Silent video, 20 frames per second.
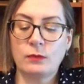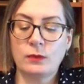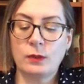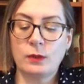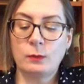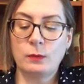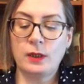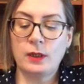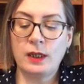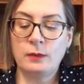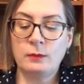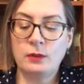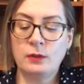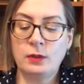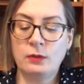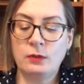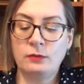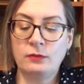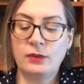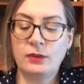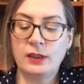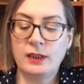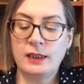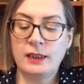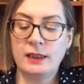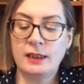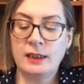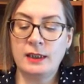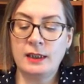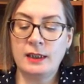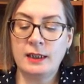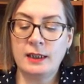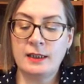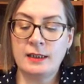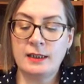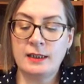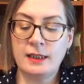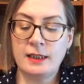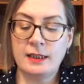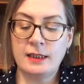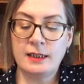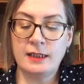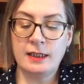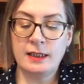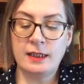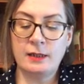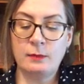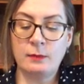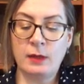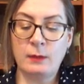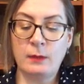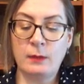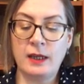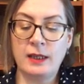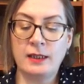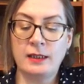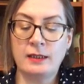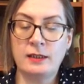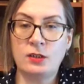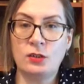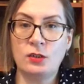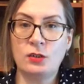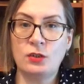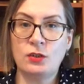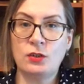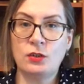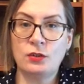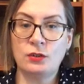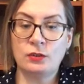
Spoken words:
but I am not feeling nearly as easy in my mind as usual.